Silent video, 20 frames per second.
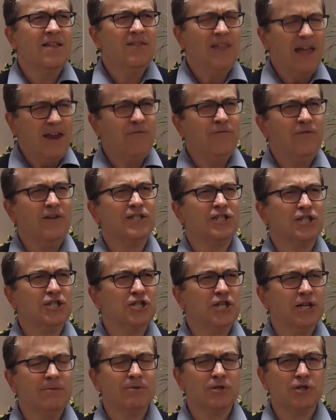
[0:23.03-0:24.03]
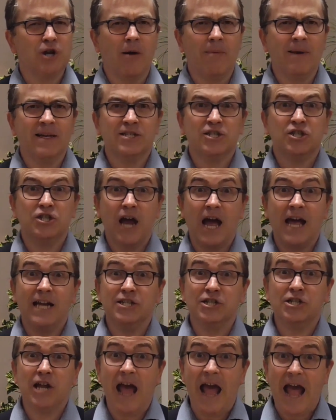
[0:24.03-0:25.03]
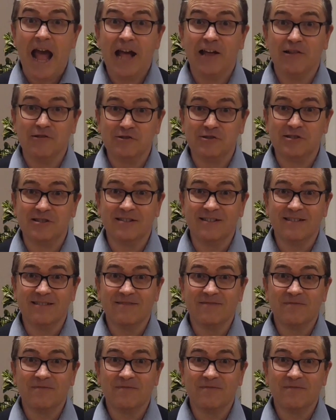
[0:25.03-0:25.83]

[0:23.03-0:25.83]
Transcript: "That fish and chip shop has changed hands."